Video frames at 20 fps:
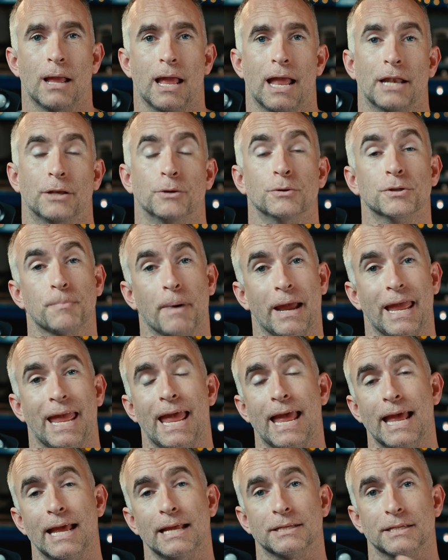and use my
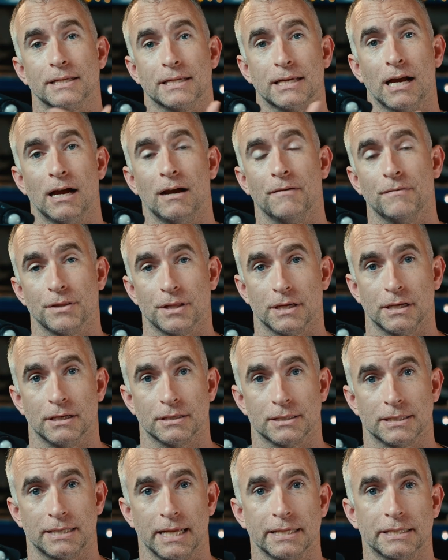hand to cover the
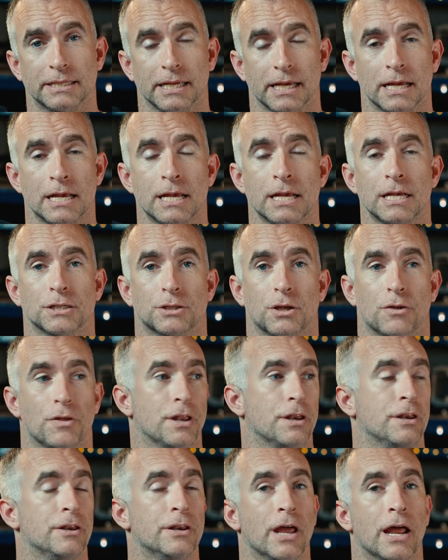sensor so
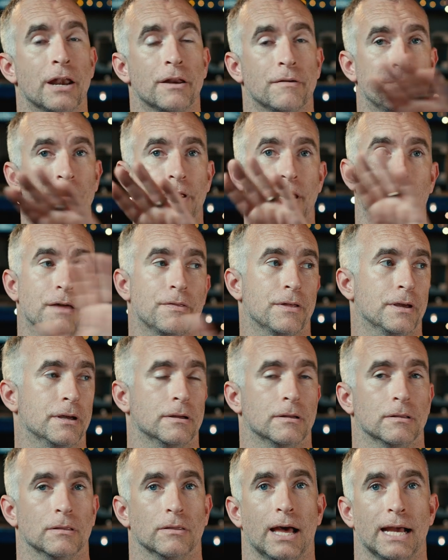that none of the
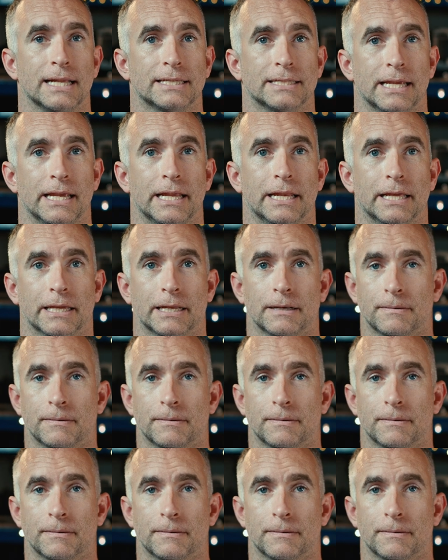other lights are hitting